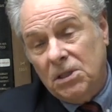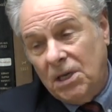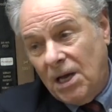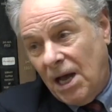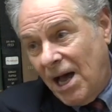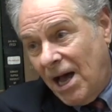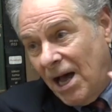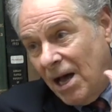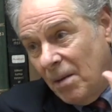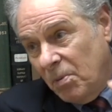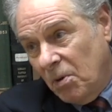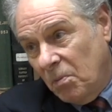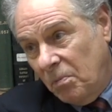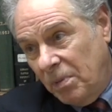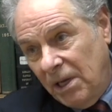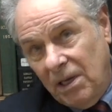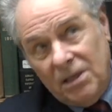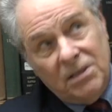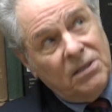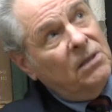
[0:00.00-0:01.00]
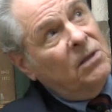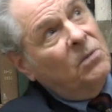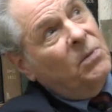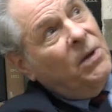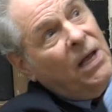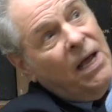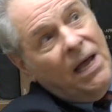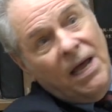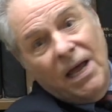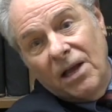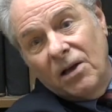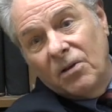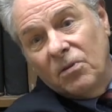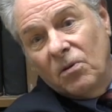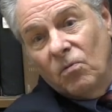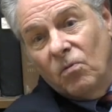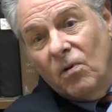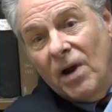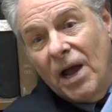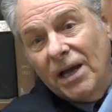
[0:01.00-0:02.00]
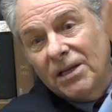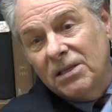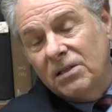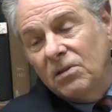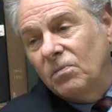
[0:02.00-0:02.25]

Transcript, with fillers: copper pans that they would hang on the racks.